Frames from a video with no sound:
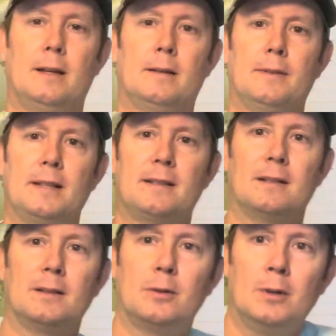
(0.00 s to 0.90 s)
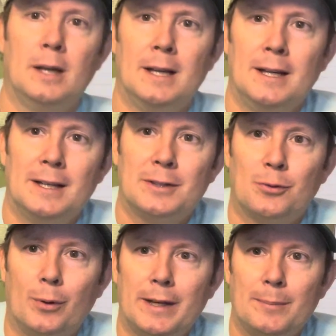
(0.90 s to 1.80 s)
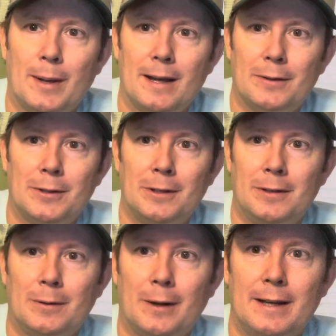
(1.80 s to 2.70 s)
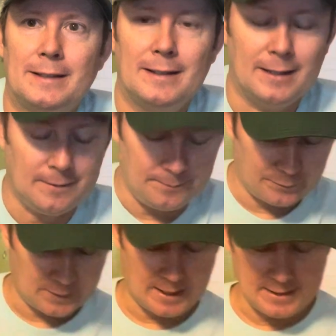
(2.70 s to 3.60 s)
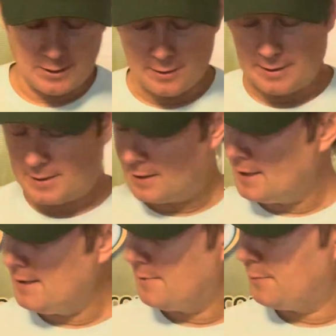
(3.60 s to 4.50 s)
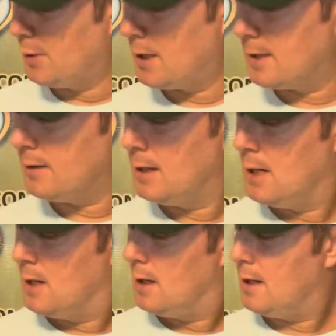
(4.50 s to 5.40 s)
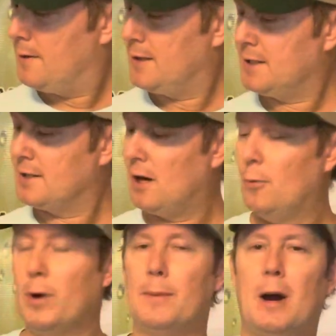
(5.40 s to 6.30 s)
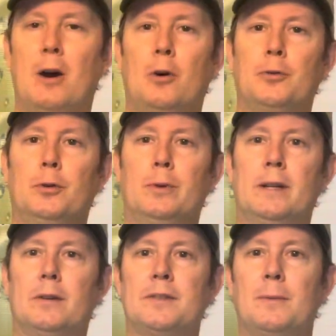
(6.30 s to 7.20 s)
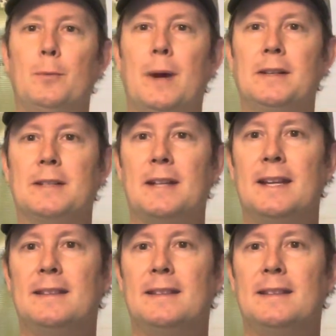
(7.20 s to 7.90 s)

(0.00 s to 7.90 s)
That's a little 20 pounder right there, as you can see. But this is on one of my older reels. I'm about to take